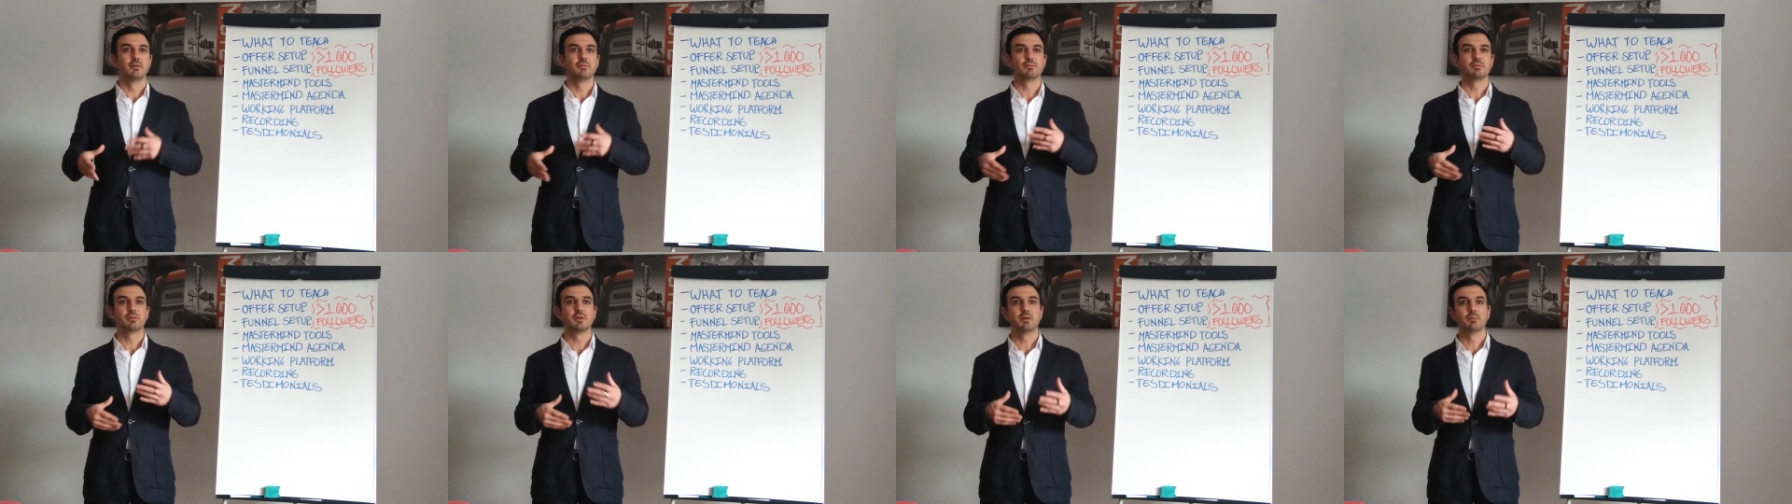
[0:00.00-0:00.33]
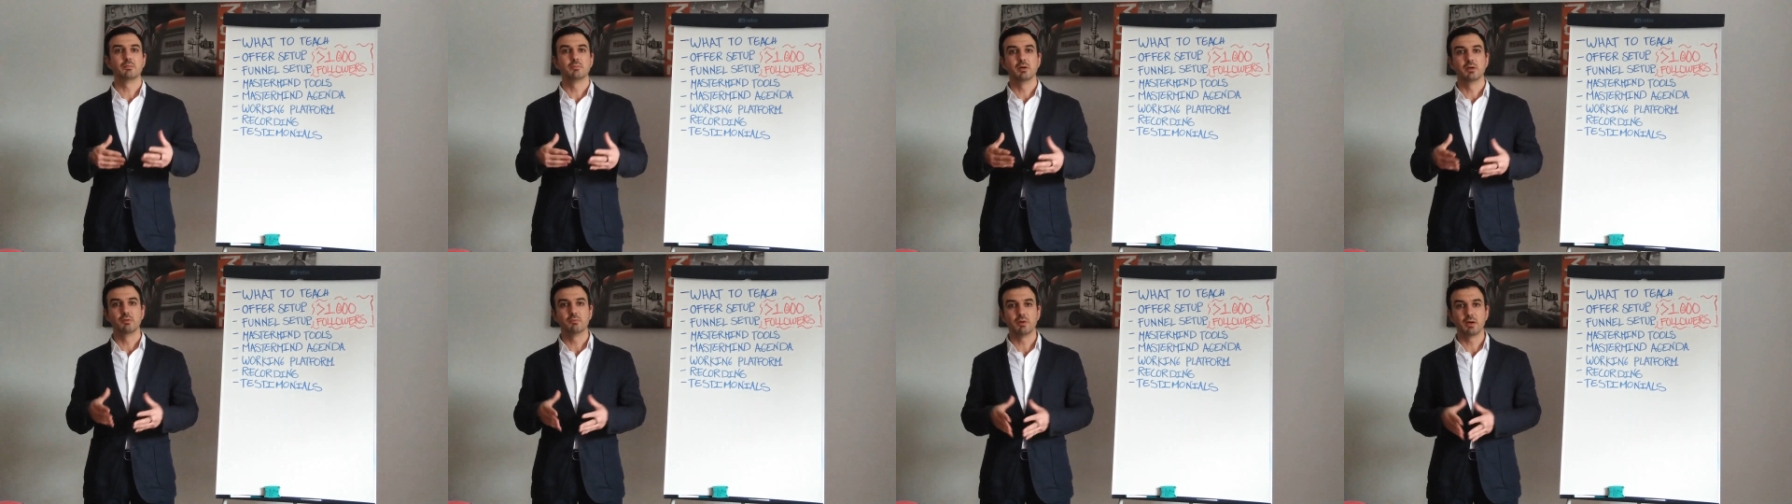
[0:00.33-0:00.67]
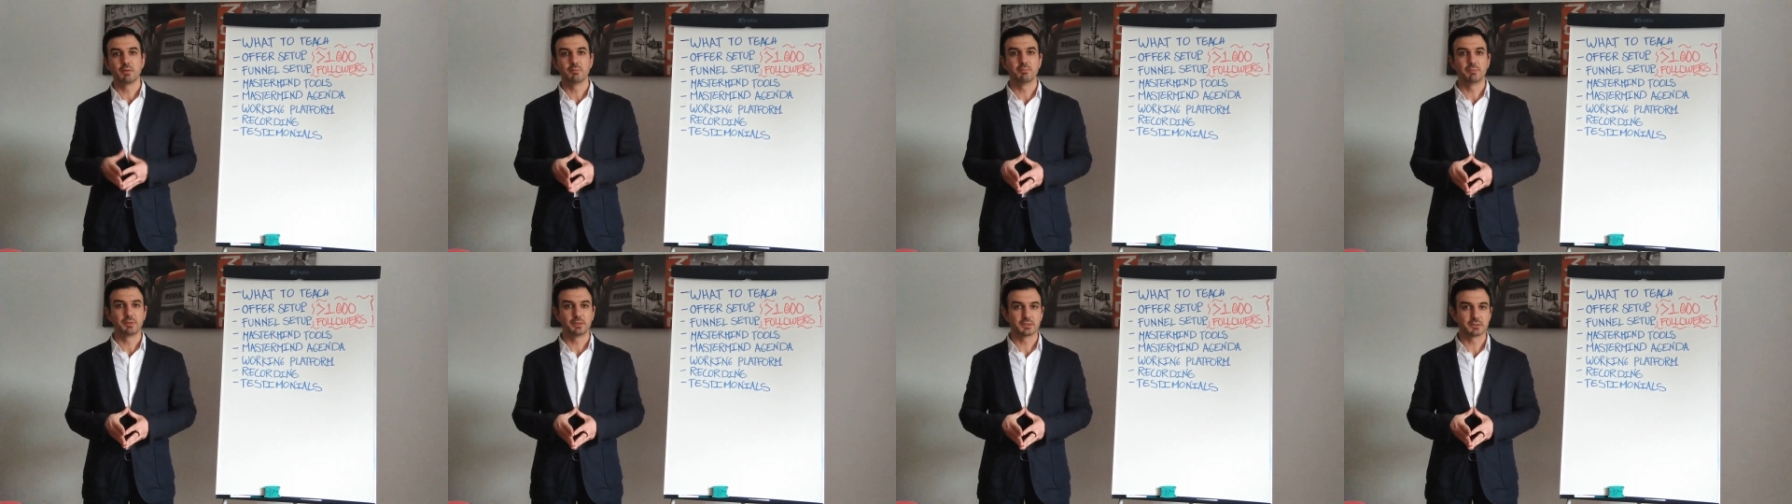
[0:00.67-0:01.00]
from
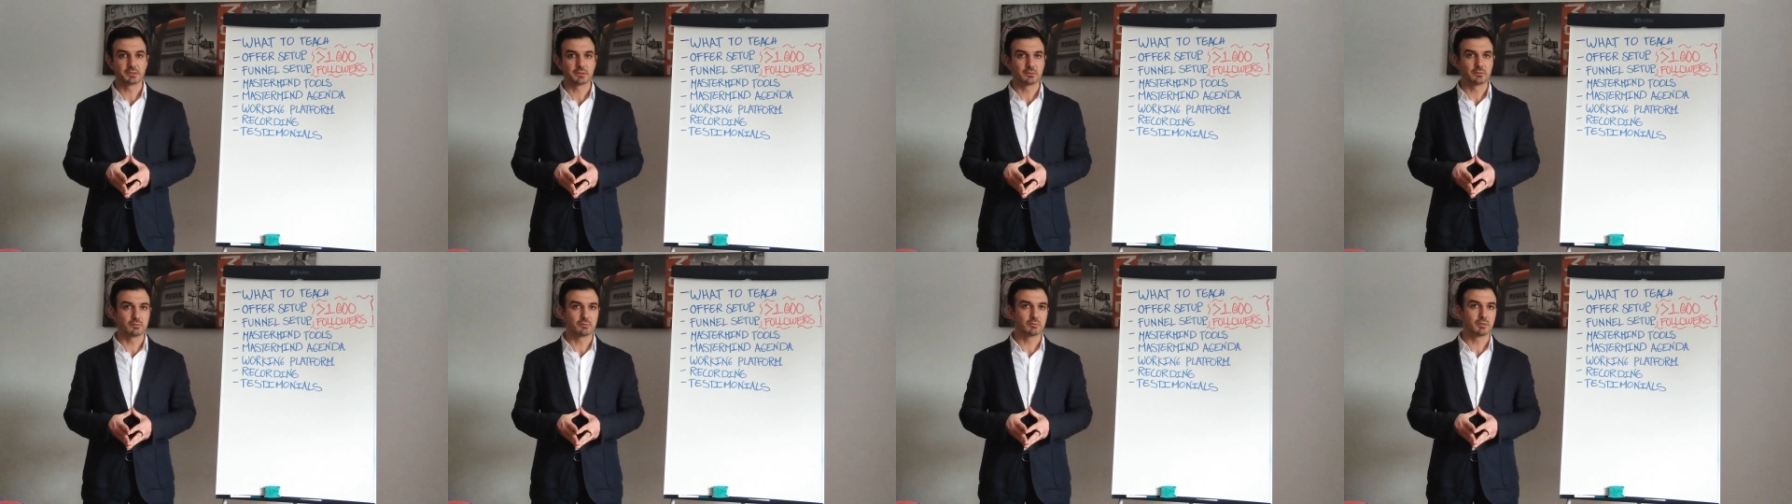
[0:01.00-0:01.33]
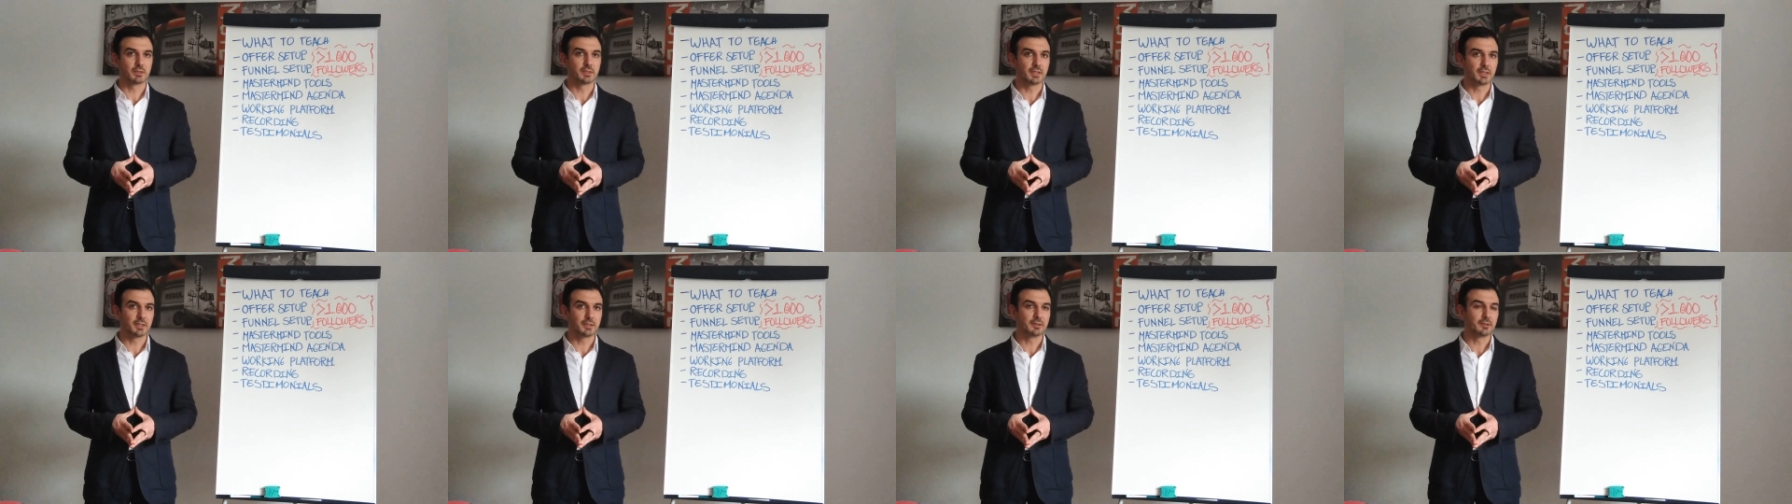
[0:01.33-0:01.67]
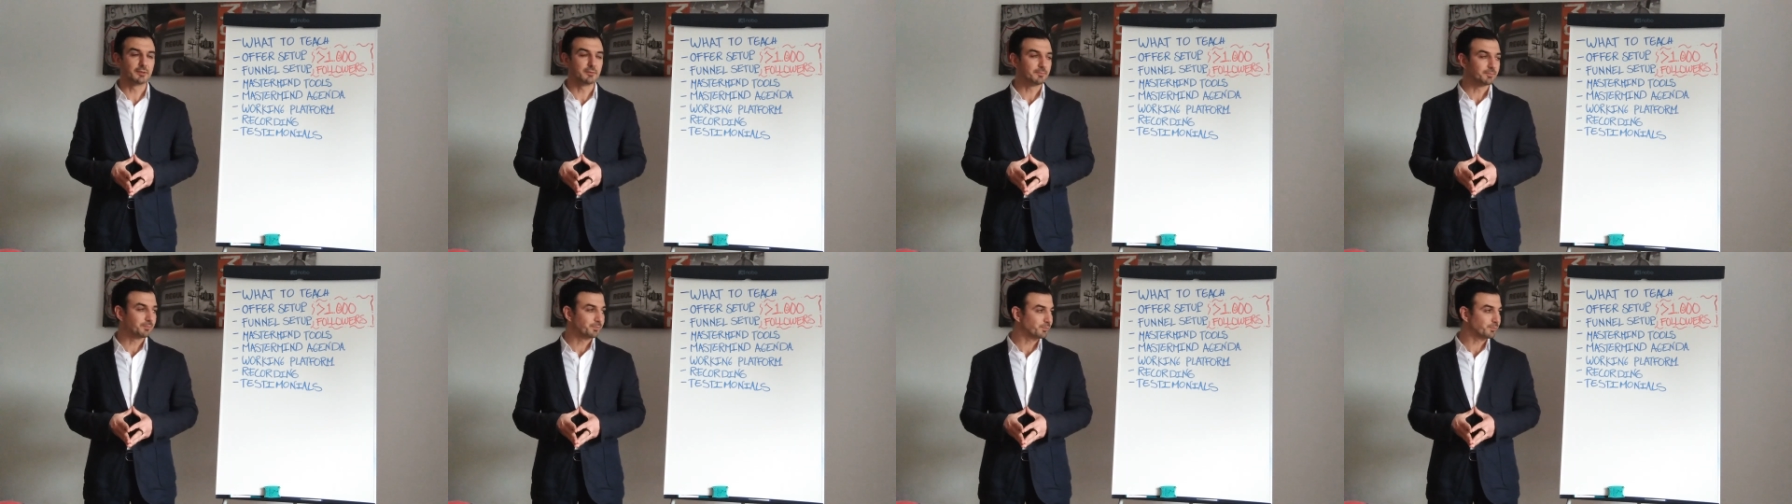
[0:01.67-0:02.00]
one person to another.